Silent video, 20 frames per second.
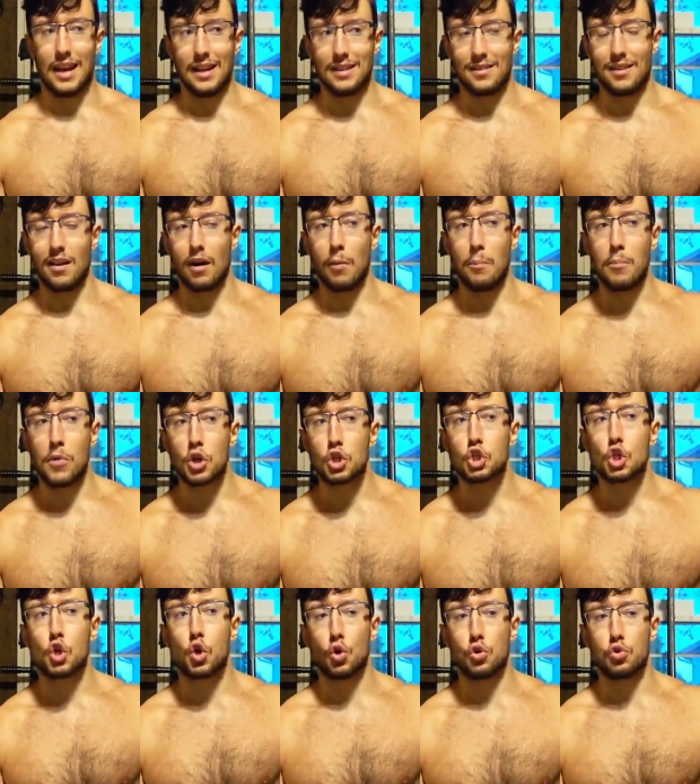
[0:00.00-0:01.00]
they are much
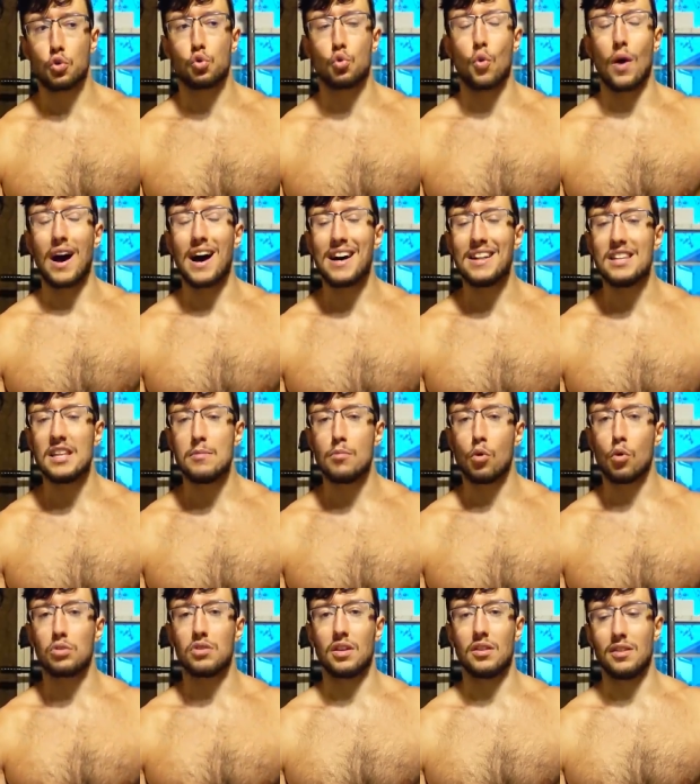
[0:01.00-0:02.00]
closer to
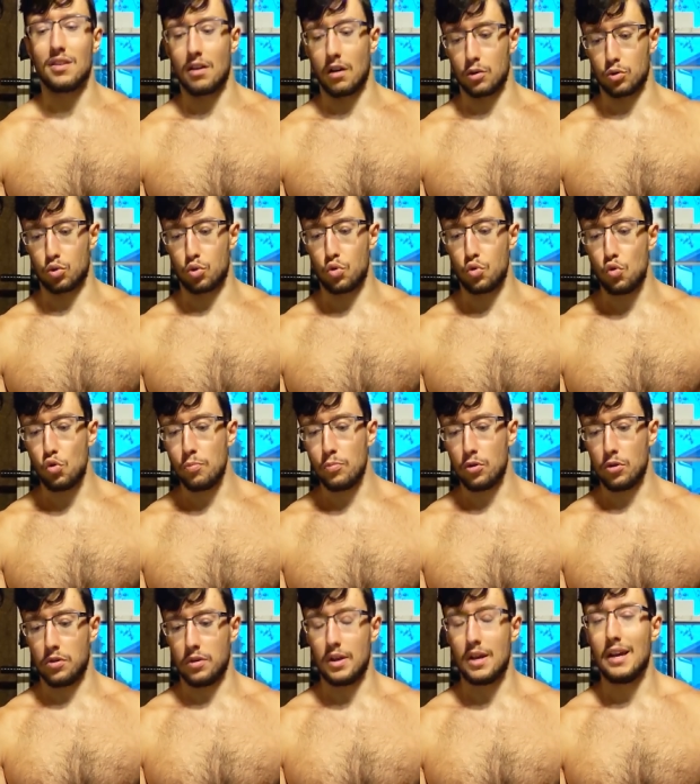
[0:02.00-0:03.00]
animal than they are to
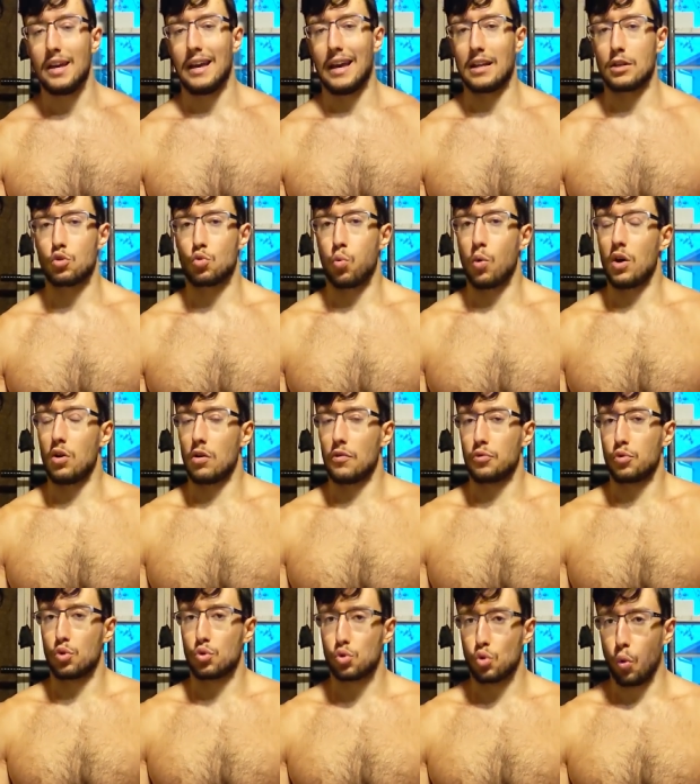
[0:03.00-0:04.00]
human. It's one
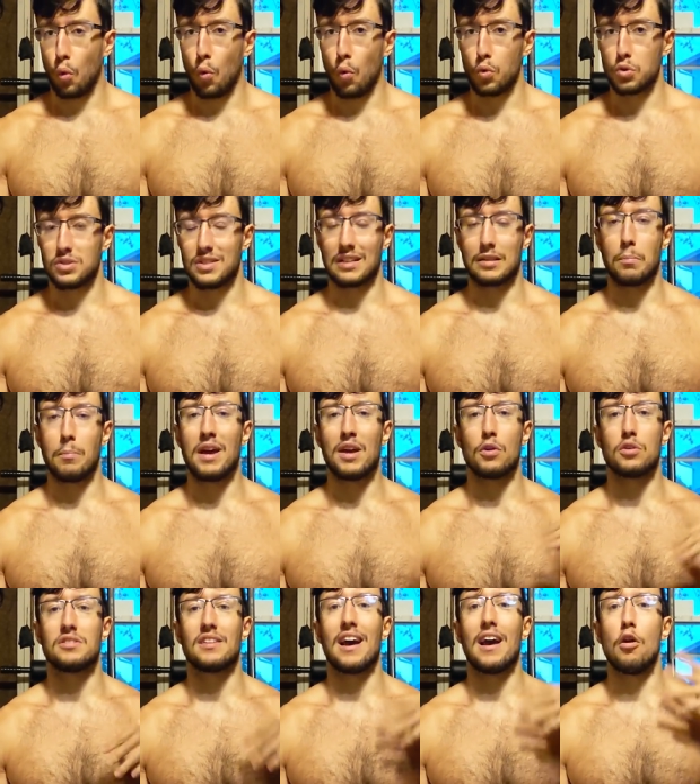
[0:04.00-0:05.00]
of the tools that
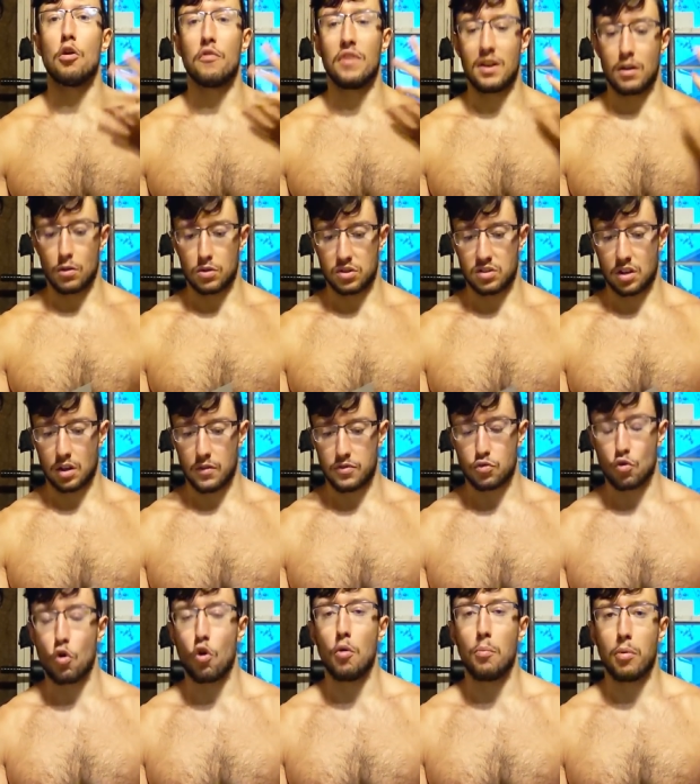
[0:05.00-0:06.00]
made us elevate
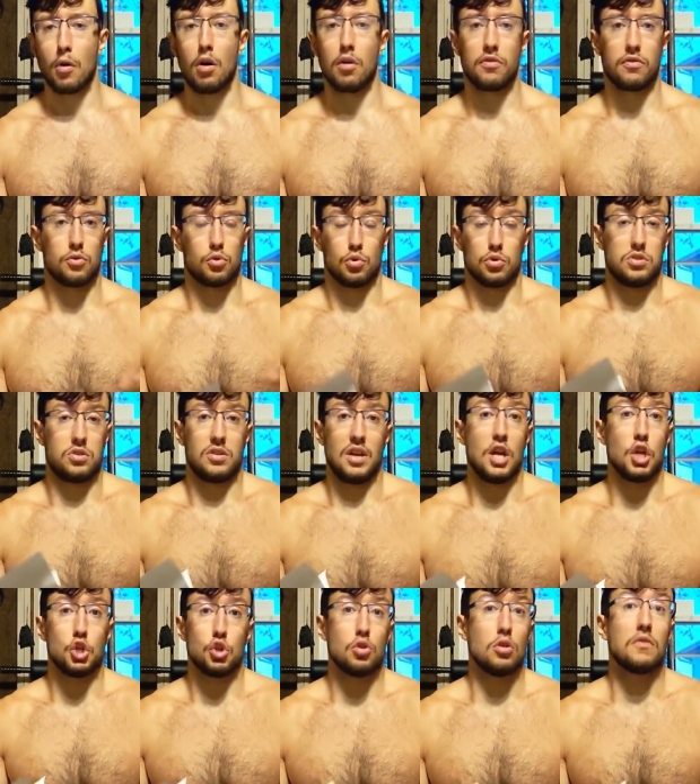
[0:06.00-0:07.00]
ourselves above the
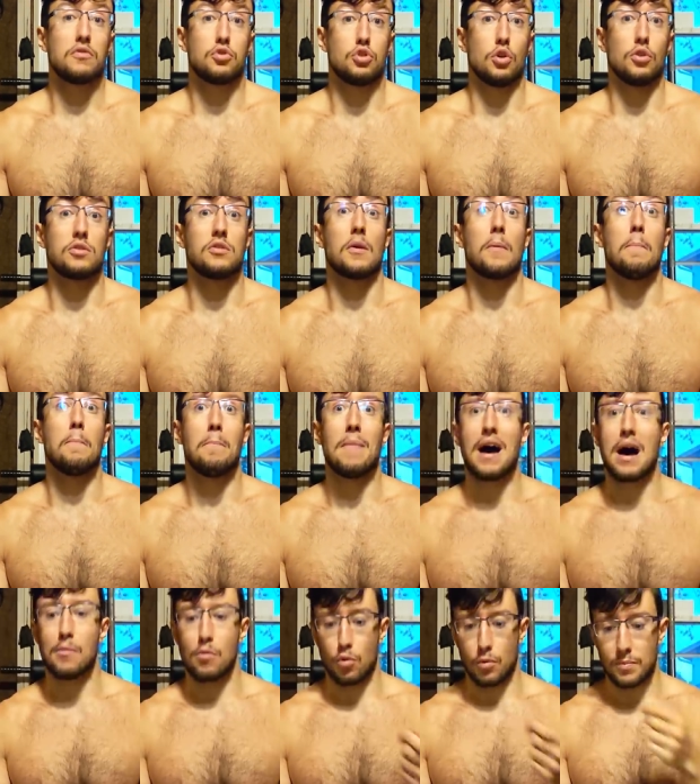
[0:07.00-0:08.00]
station of just
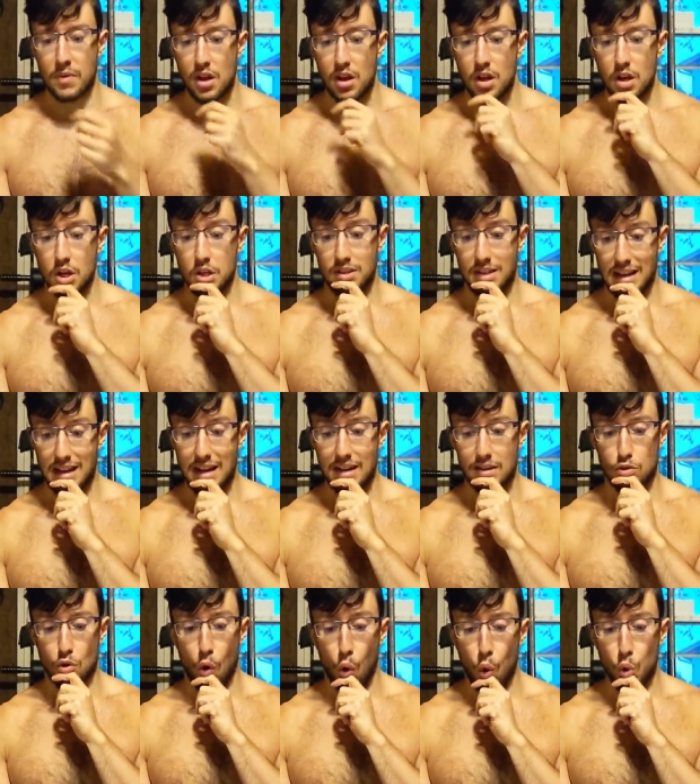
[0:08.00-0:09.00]
mammal. That
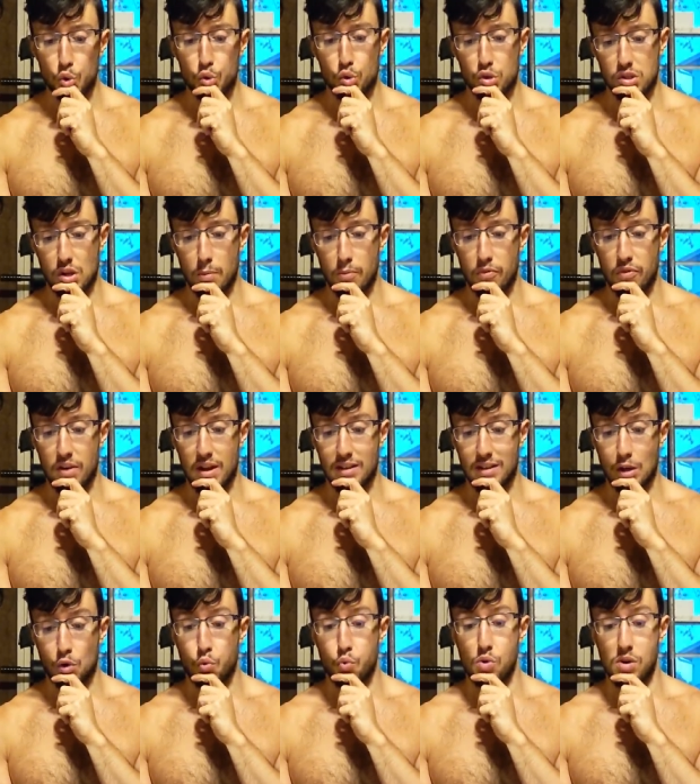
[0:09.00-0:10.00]
is also something
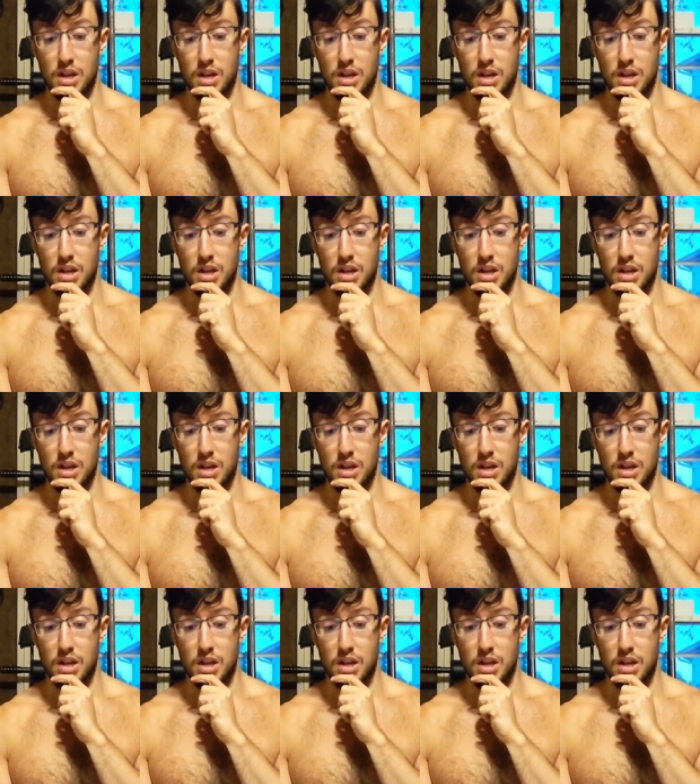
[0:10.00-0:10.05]
that